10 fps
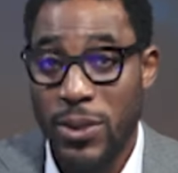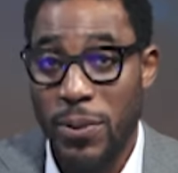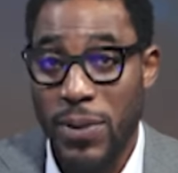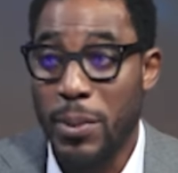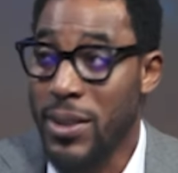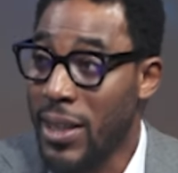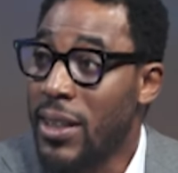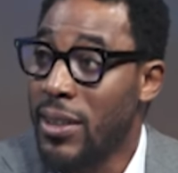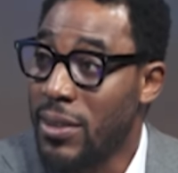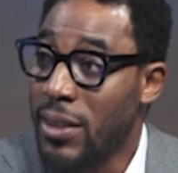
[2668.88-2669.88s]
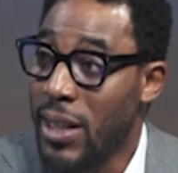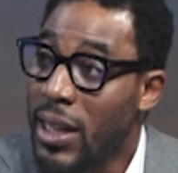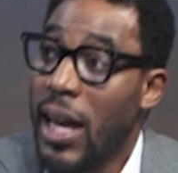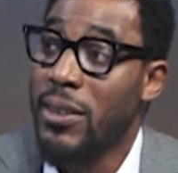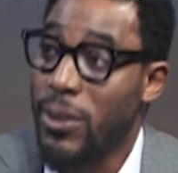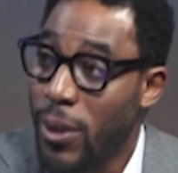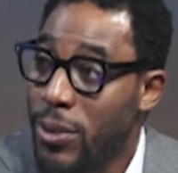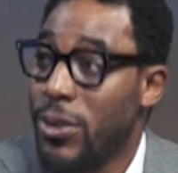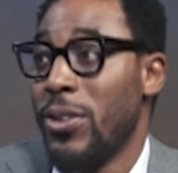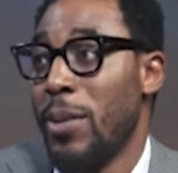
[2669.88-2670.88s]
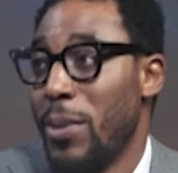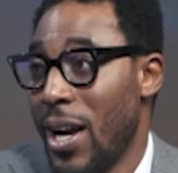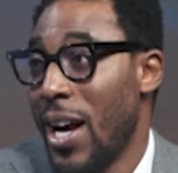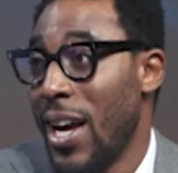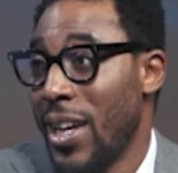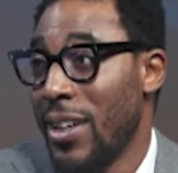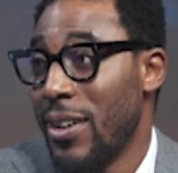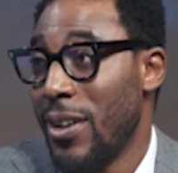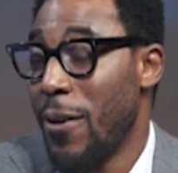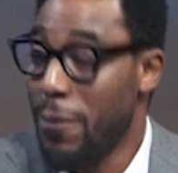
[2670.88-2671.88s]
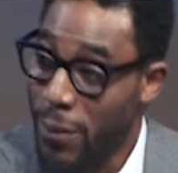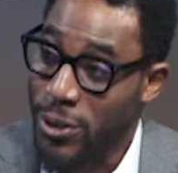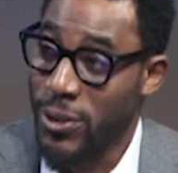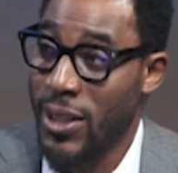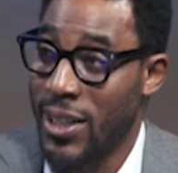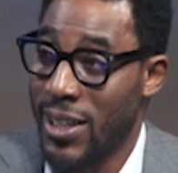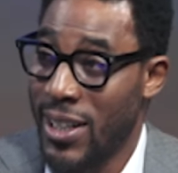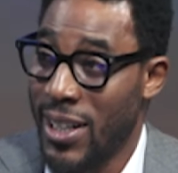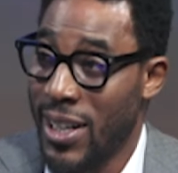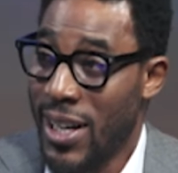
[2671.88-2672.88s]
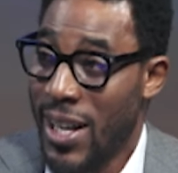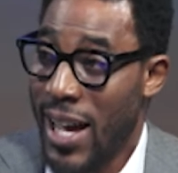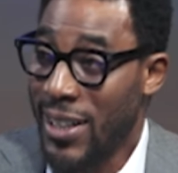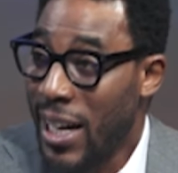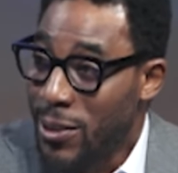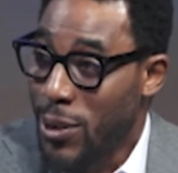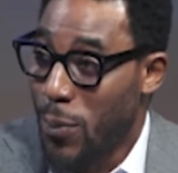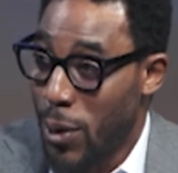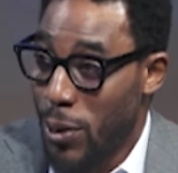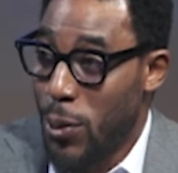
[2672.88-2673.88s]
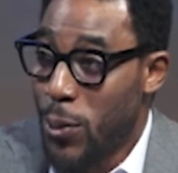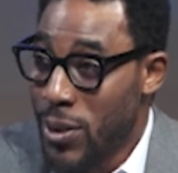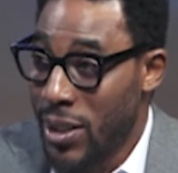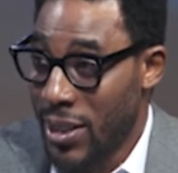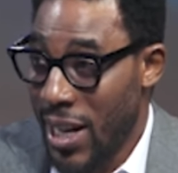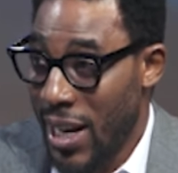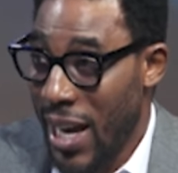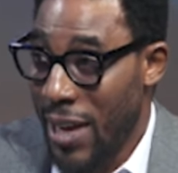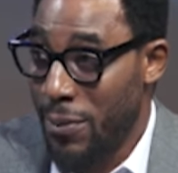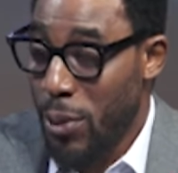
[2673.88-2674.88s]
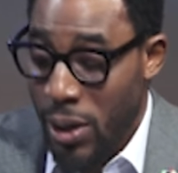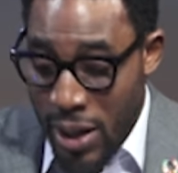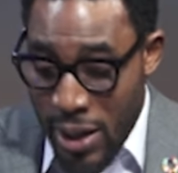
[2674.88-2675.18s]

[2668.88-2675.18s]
of femicide in Sri Lanka is considerably high, unfortunately. and that is someone losing their life. But